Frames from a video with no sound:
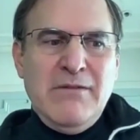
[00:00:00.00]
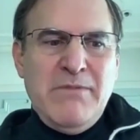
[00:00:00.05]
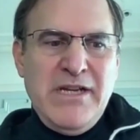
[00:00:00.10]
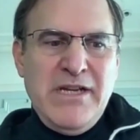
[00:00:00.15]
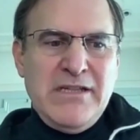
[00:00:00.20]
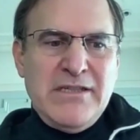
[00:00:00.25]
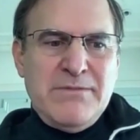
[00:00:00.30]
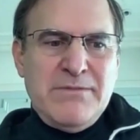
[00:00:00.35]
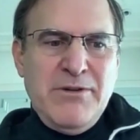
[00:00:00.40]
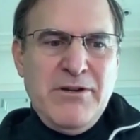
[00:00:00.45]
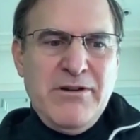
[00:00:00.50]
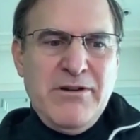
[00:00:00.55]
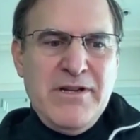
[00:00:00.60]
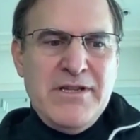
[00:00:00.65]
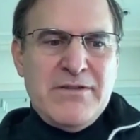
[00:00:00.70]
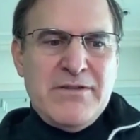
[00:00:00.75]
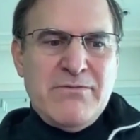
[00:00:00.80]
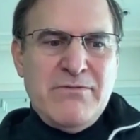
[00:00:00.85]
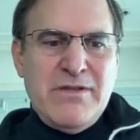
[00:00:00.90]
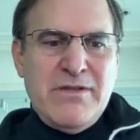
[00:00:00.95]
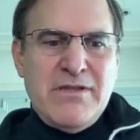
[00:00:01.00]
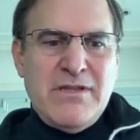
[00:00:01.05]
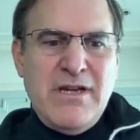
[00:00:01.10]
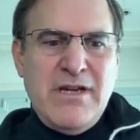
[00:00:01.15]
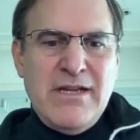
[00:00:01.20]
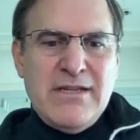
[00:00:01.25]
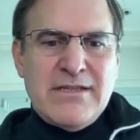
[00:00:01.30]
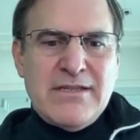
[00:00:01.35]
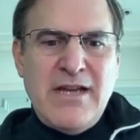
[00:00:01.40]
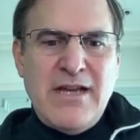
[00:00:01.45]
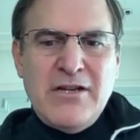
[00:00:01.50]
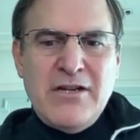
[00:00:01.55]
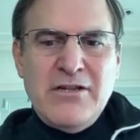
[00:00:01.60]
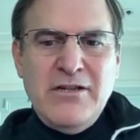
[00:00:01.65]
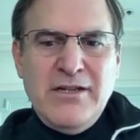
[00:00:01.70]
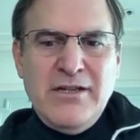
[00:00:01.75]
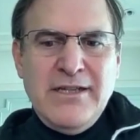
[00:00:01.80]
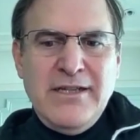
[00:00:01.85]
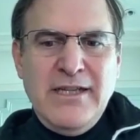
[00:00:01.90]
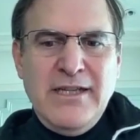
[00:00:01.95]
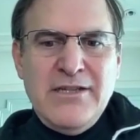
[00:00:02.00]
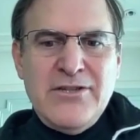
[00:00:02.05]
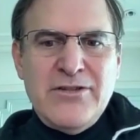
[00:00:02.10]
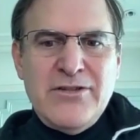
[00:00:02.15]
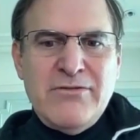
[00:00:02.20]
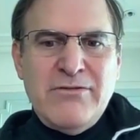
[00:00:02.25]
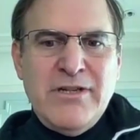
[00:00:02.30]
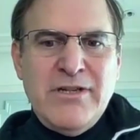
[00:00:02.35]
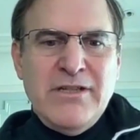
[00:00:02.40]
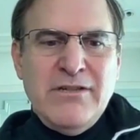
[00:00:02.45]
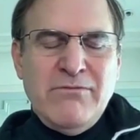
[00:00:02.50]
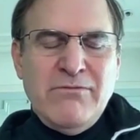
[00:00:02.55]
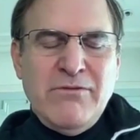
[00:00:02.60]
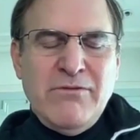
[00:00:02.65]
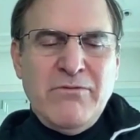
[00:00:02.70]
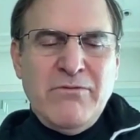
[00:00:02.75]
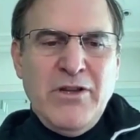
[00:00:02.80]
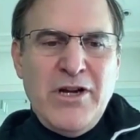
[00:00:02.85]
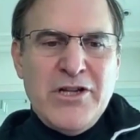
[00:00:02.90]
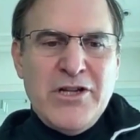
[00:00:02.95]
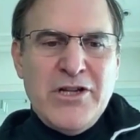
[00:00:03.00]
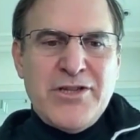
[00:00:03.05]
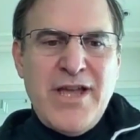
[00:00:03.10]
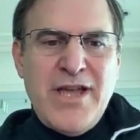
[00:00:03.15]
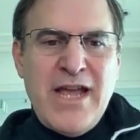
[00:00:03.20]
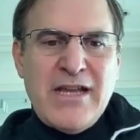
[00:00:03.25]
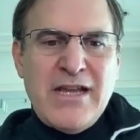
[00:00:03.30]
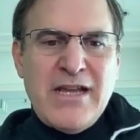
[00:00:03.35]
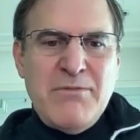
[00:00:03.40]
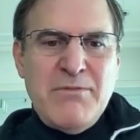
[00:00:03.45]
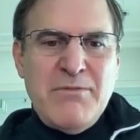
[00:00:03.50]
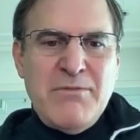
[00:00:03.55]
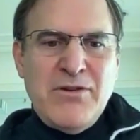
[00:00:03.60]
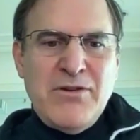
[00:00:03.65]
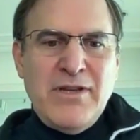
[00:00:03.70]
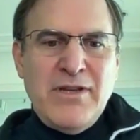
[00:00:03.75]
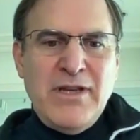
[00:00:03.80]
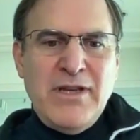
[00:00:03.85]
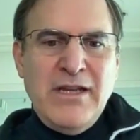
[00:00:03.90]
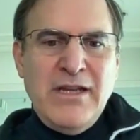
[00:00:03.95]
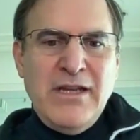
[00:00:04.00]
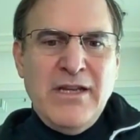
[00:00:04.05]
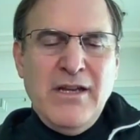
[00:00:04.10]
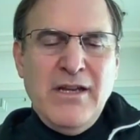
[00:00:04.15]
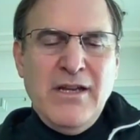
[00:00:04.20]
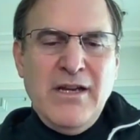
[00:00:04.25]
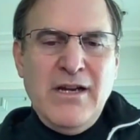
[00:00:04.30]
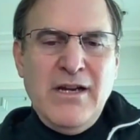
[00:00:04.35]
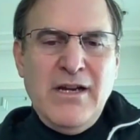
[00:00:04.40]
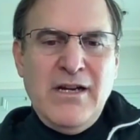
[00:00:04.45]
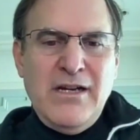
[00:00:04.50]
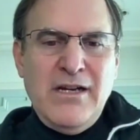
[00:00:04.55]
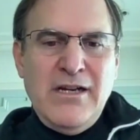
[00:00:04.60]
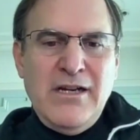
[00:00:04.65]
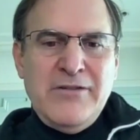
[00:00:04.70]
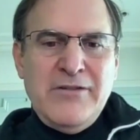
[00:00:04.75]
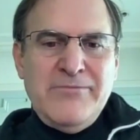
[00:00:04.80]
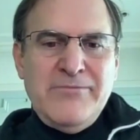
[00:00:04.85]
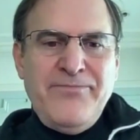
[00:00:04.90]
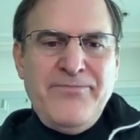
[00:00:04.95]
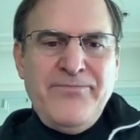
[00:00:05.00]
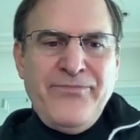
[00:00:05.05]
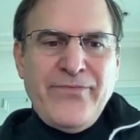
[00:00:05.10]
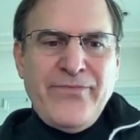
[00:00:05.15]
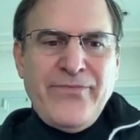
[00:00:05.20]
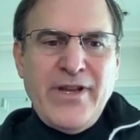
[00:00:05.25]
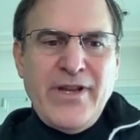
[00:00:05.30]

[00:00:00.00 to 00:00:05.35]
my experience with Scott Cook at Intuit when we launched that community. And